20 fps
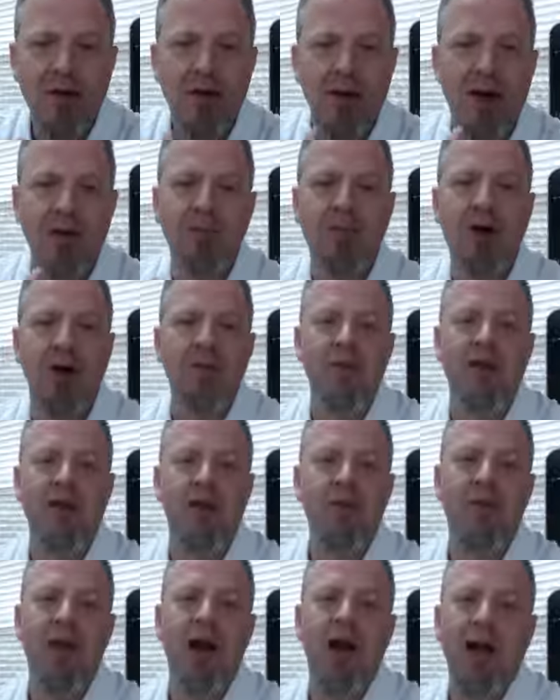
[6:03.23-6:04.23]
I'm coming to
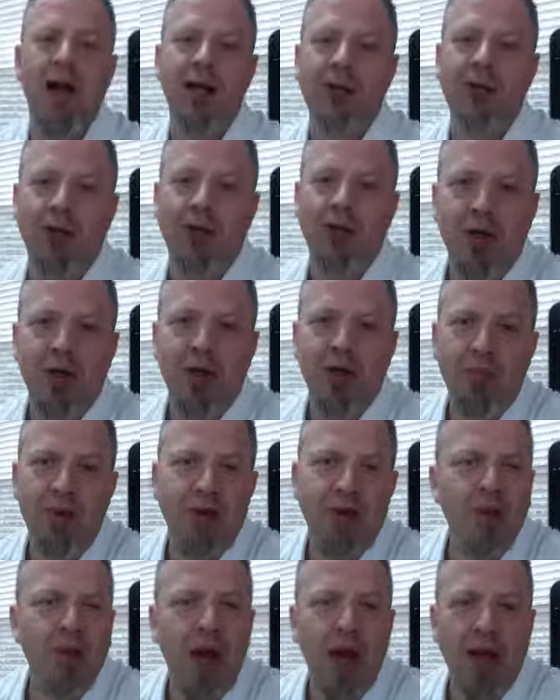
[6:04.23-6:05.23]
you guys. You're going to
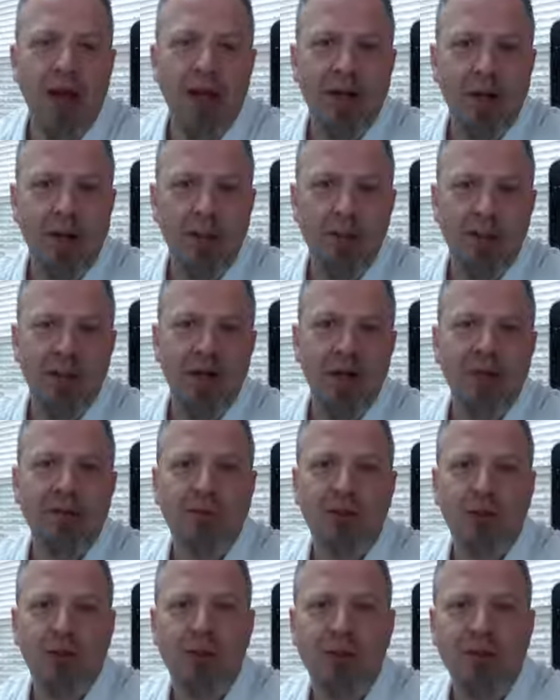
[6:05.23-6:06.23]
be my company
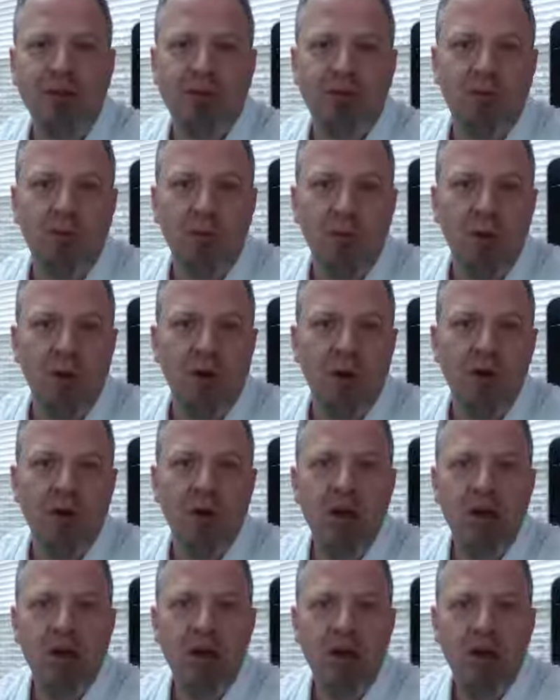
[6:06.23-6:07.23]
of choice for,
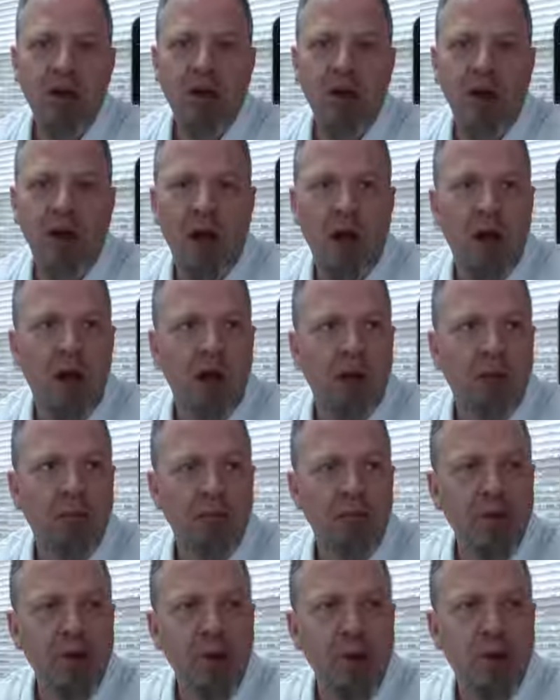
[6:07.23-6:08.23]

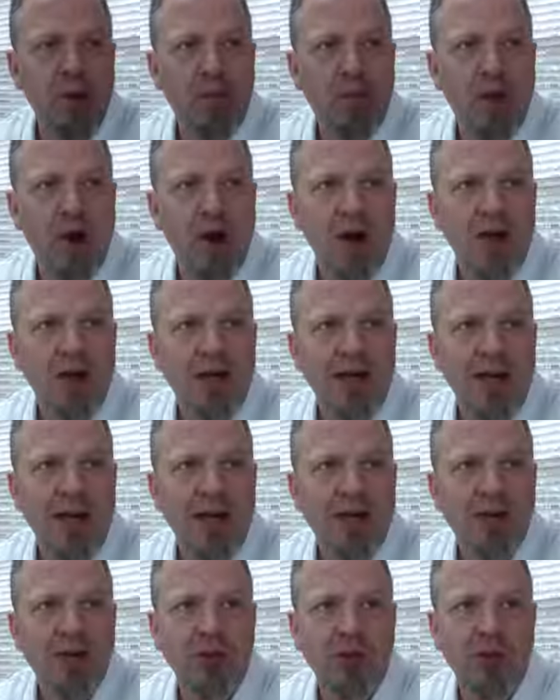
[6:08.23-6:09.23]
product
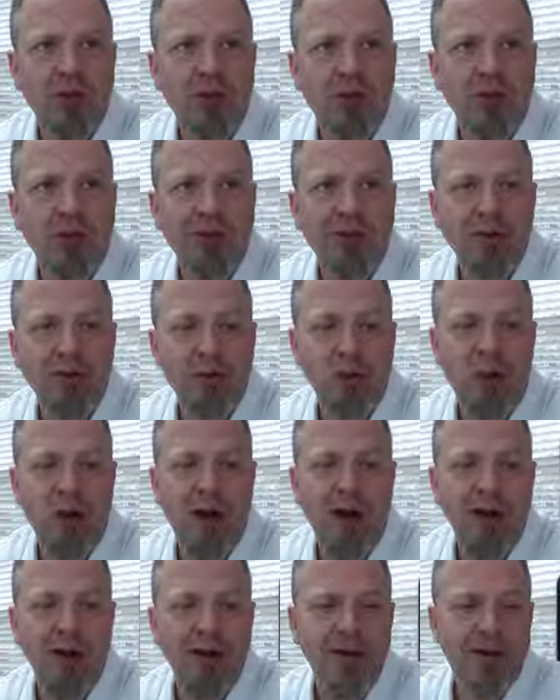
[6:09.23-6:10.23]
X or service
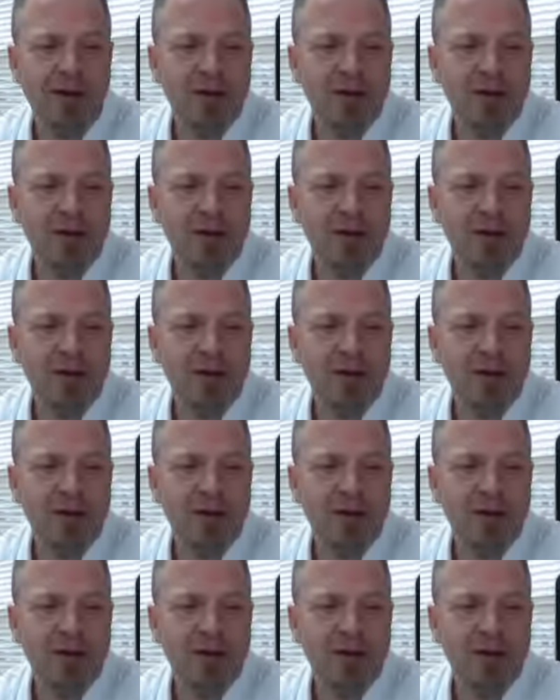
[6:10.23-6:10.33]
Y.